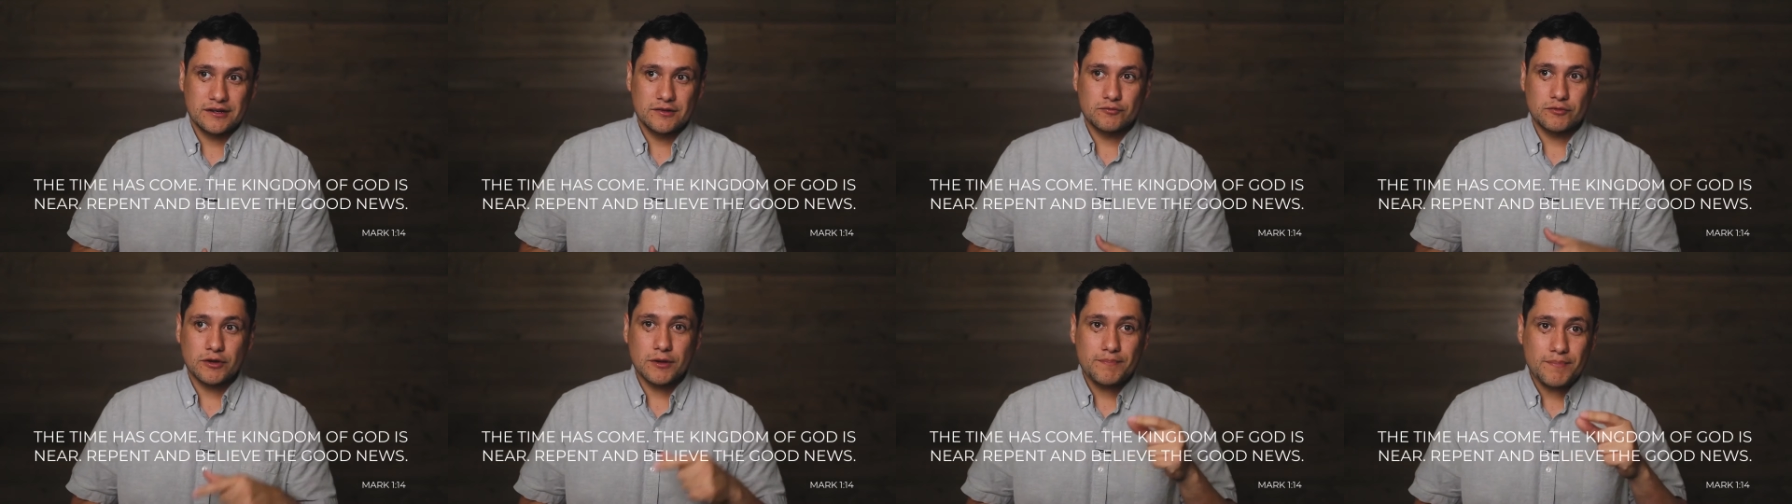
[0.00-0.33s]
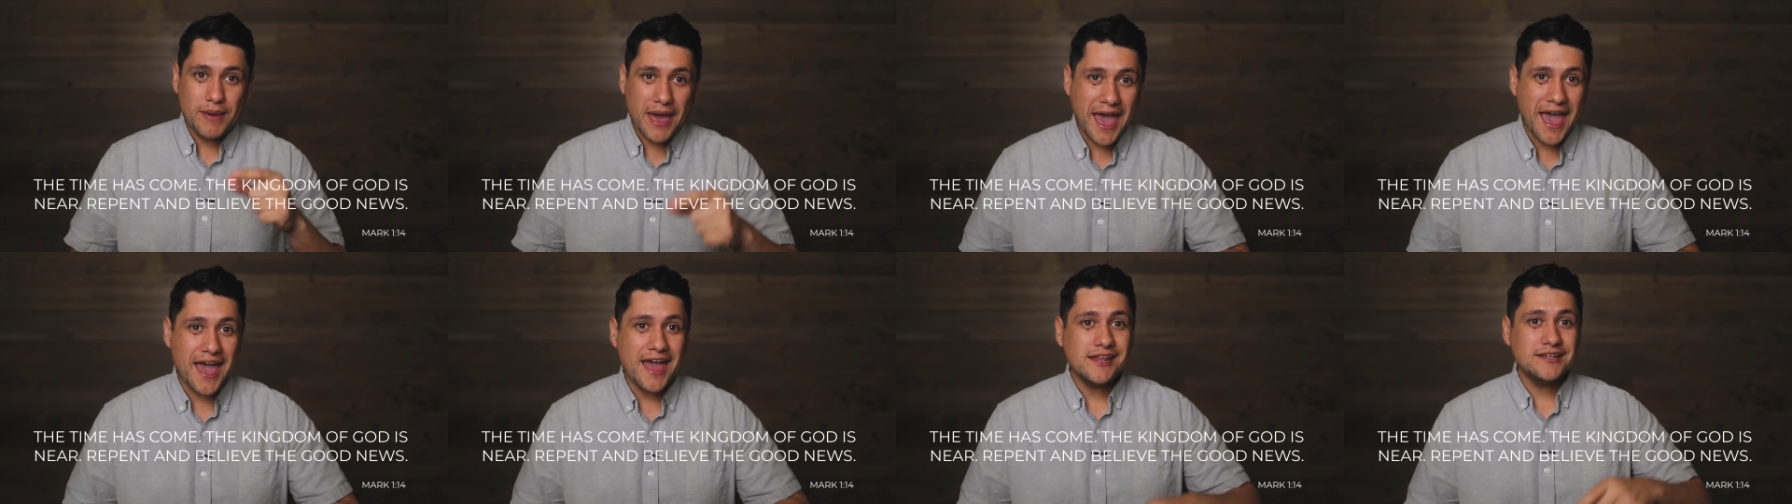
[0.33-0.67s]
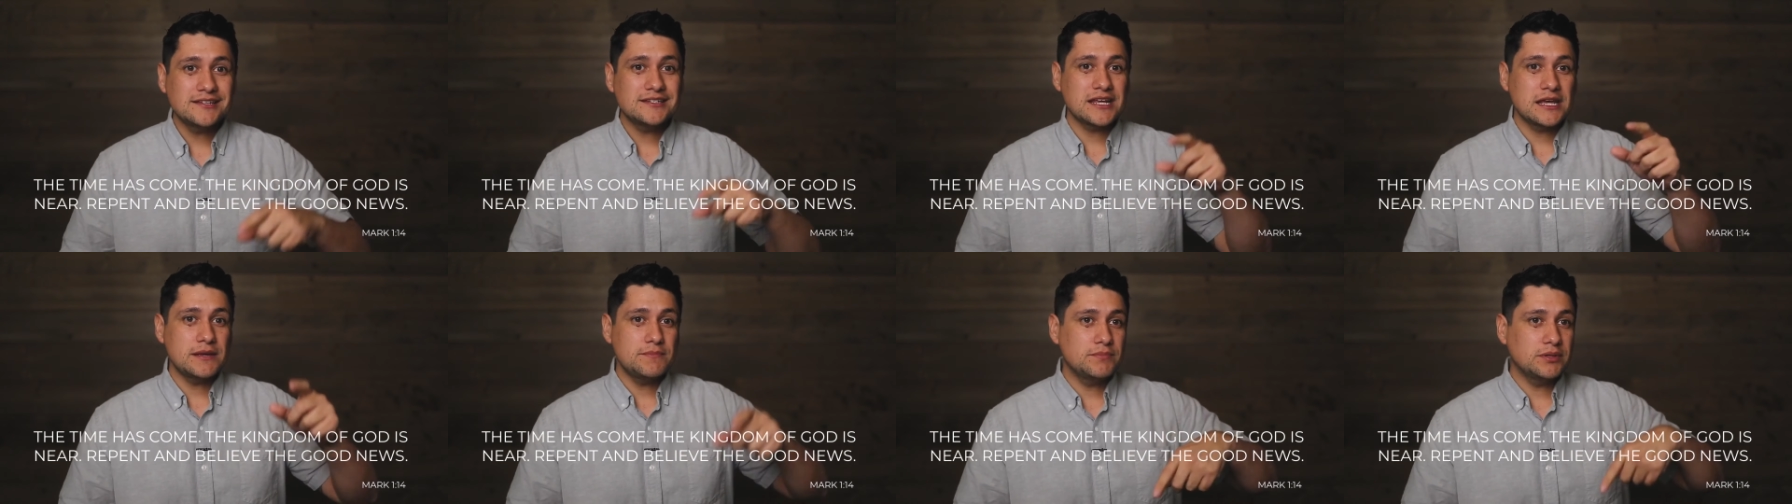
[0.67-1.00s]

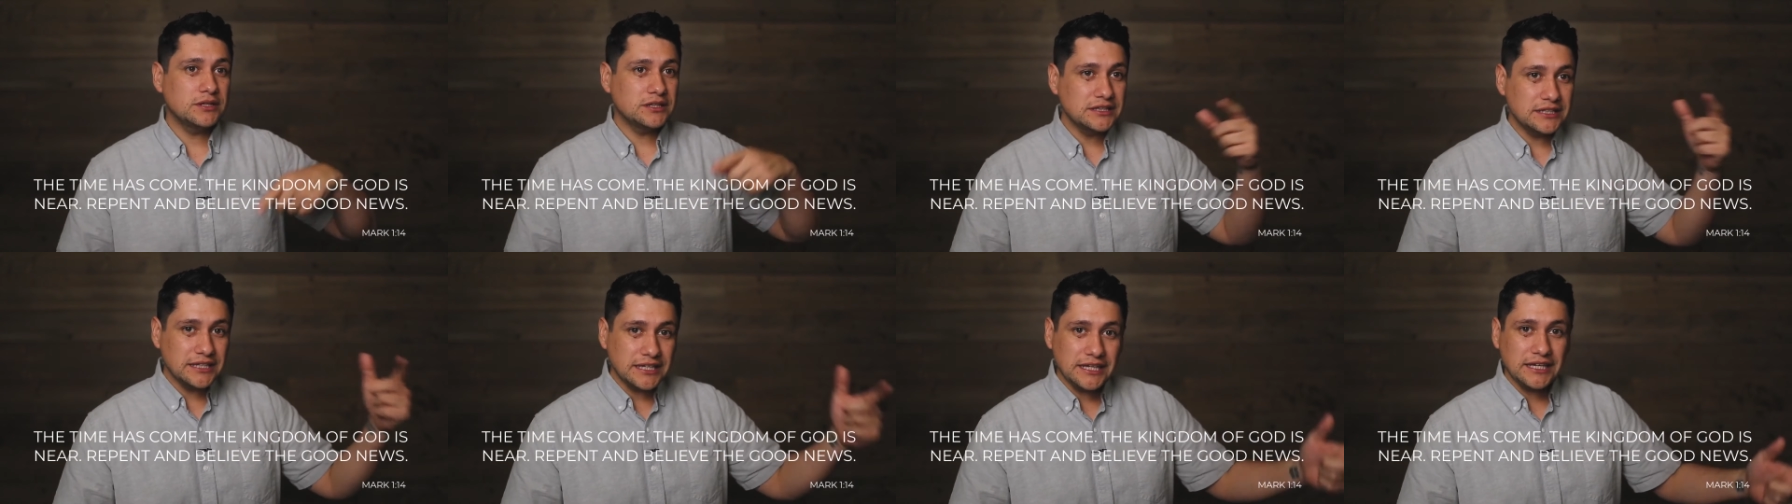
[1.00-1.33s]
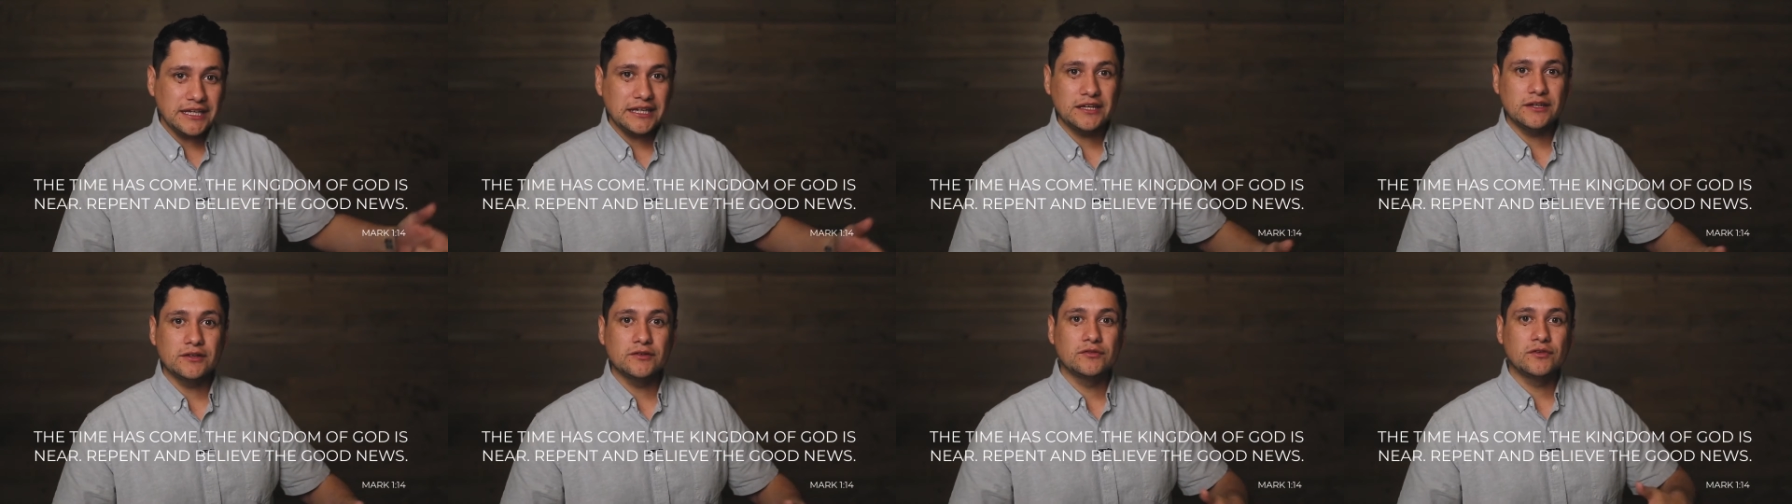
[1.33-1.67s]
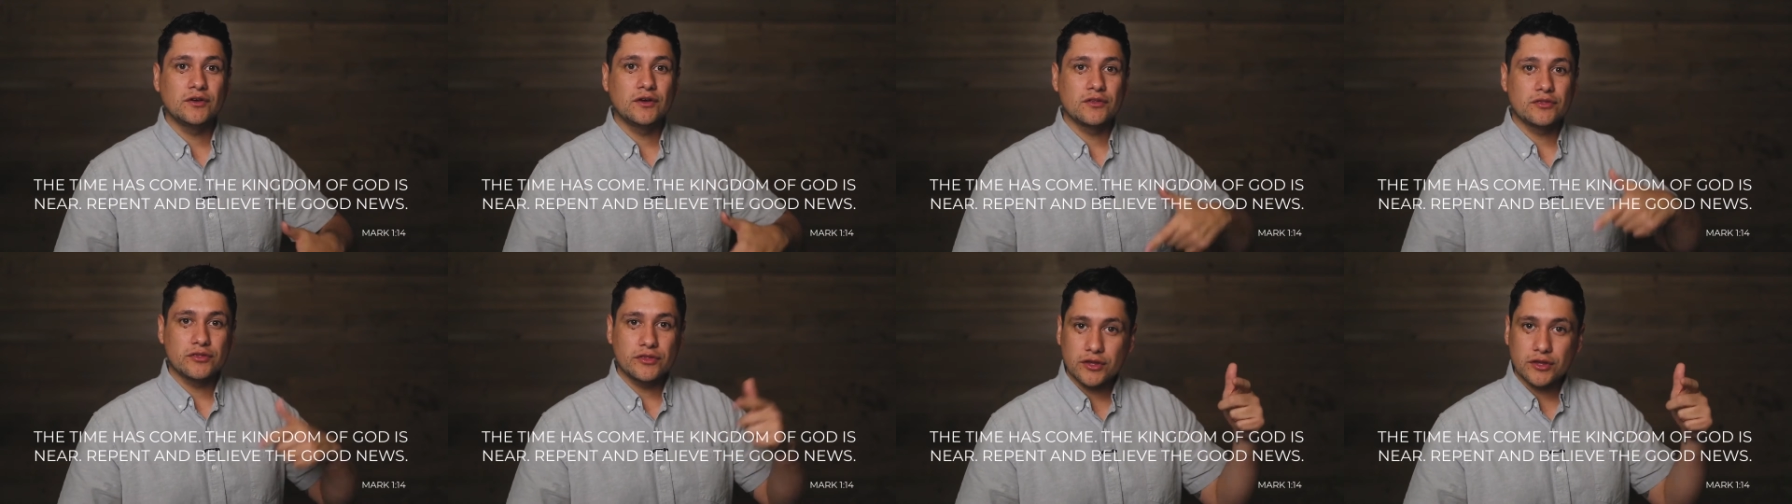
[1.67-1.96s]
Repent and believe